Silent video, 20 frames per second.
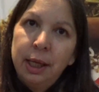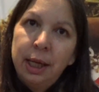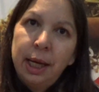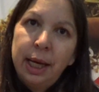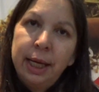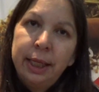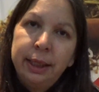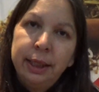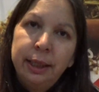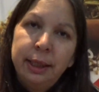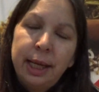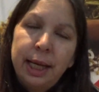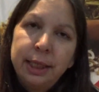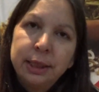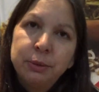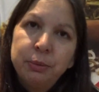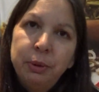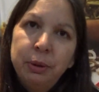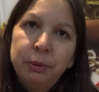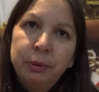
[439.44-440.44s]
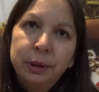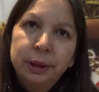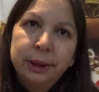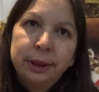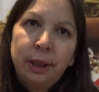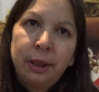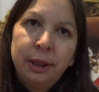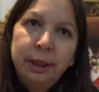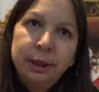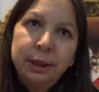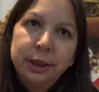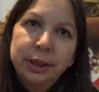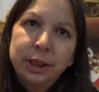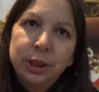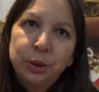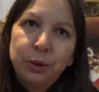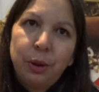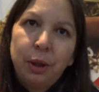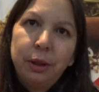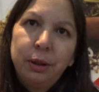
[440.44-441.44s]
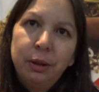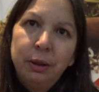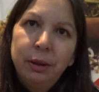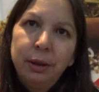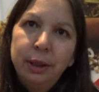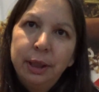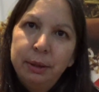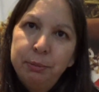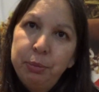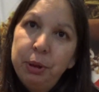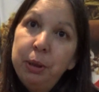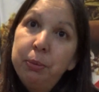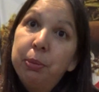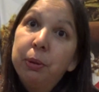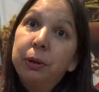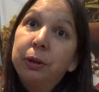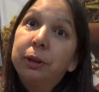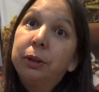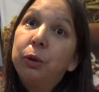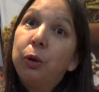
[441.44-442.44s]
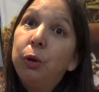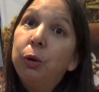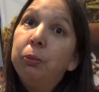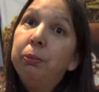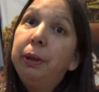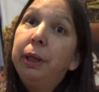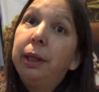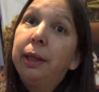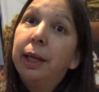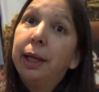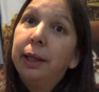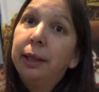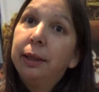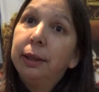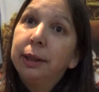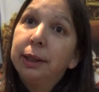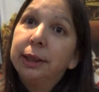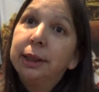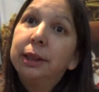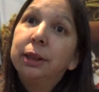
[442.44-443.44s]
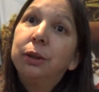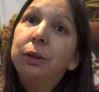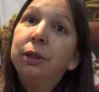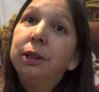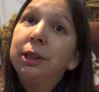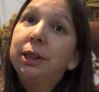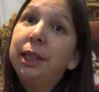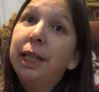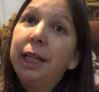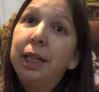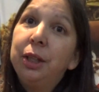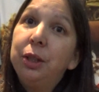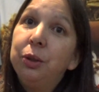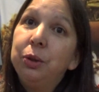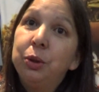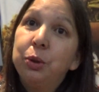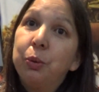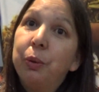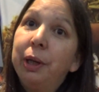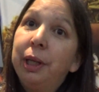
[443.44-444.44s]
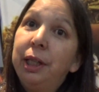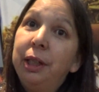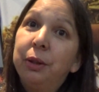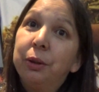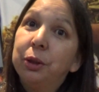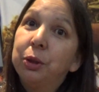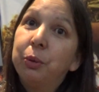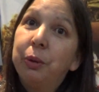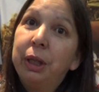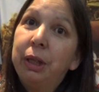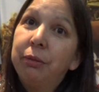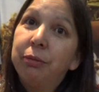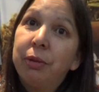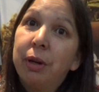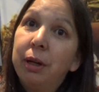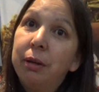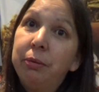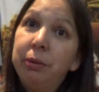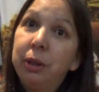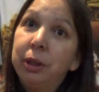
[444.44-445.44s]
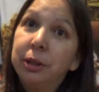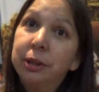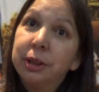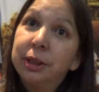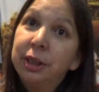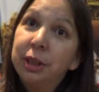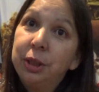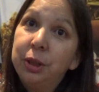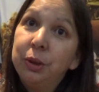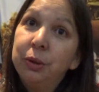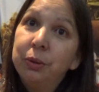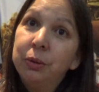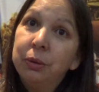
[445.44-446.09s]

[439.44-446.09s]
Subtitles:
And then as we were starting to struggle, and people told me that this is going to take you 20 or 25 years to do,